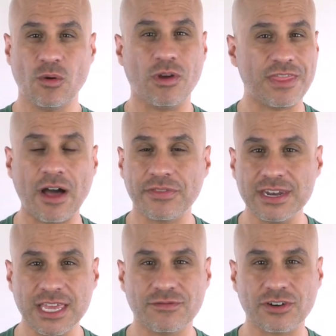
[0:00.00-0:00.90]
without
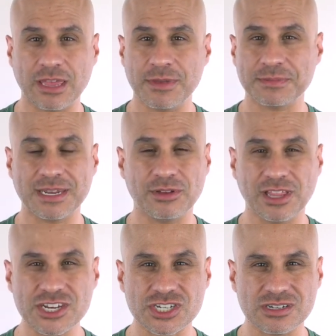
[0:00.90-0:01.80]
the need for gimmicks,
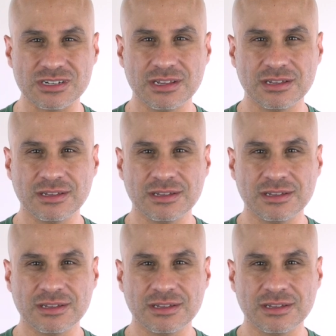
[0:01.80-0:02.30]
manipulation,